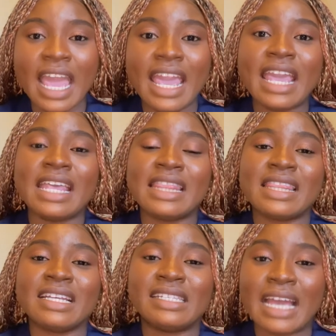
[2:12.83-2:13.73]
in
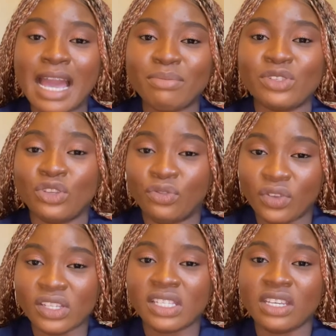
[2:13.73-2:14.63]
the Times
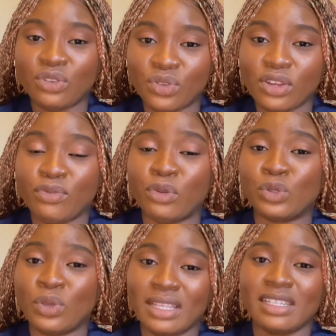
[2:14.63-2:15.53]
University Grade for
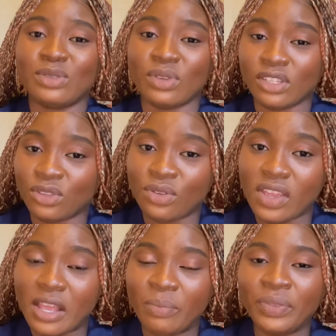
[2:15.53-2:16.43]

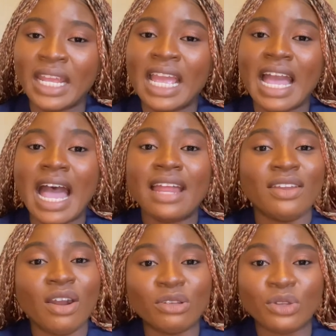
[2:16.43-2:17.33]
2023, and
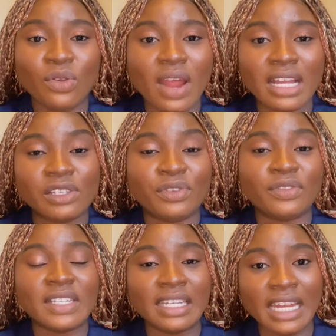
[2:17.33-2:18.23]
it also ranked
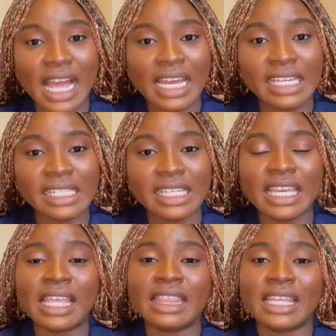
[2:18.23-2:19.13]
59th
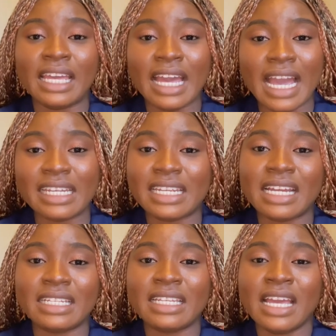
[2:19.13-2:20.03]
in the
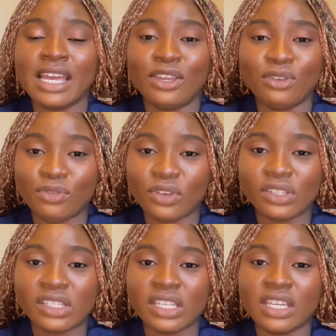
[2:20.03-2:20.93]
Guardian
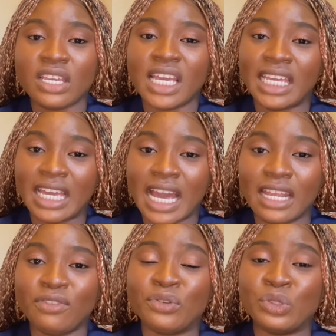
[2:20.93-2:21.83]
University
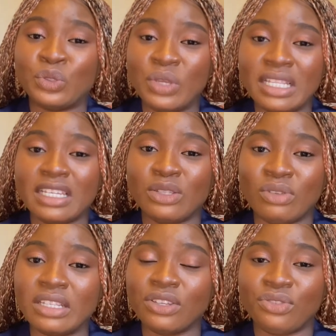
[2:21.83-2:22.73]
Guide for
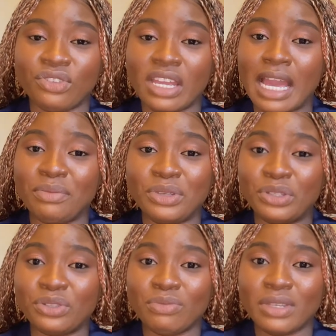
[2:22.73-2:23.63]
2023. I mean,
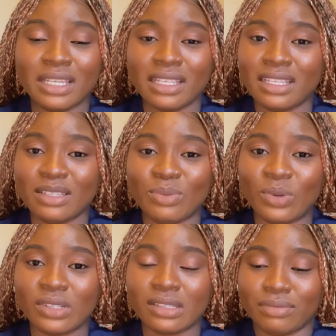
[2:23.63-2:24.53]
to me, this
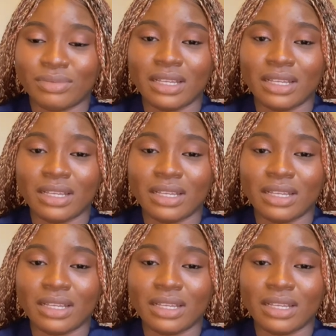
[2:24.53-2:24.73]
was